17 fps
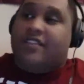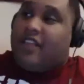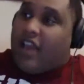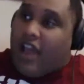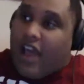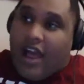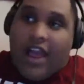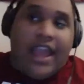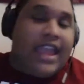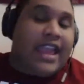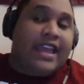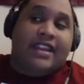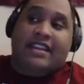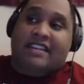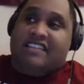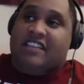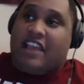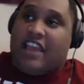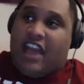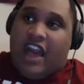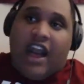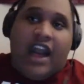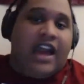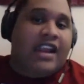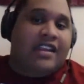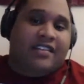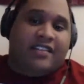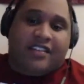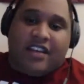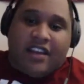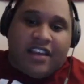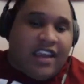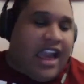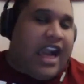is the
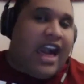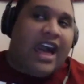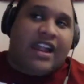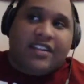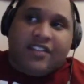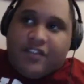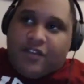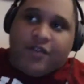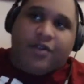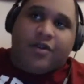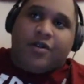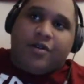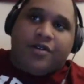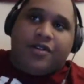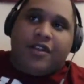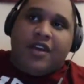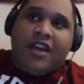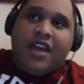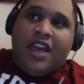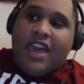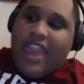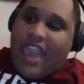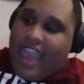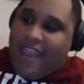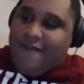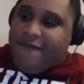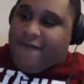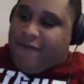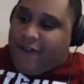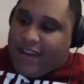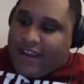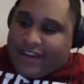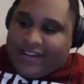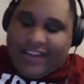honest to God truth.
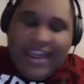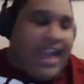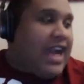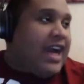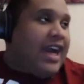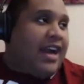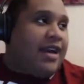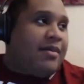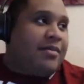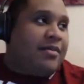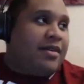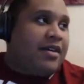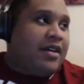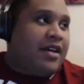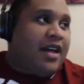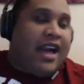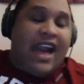Every time.